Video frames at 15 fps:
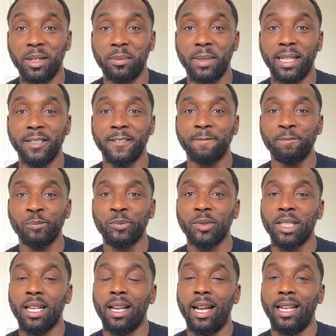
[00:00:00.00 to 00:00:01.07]
man.
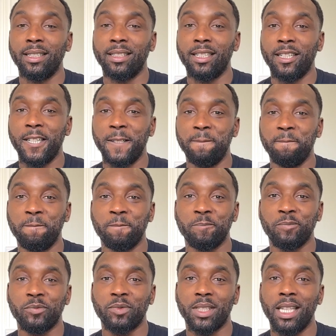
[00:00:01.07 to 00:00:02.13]
And
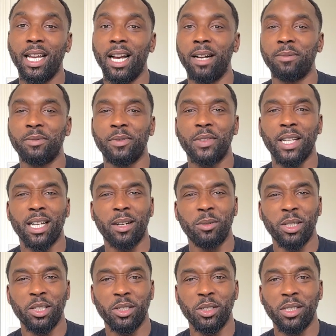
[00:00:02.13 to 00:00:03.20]
yeah, I think I
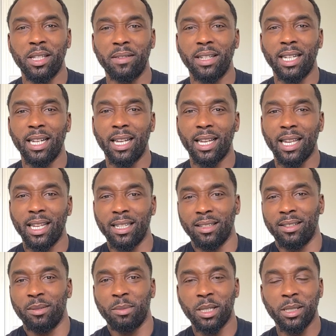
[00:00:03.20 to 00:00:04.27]
want to do something like that again
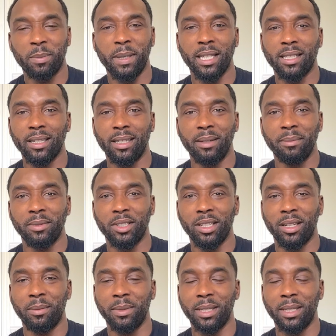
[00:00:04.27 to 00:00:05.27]
in my spare time. Do you know what I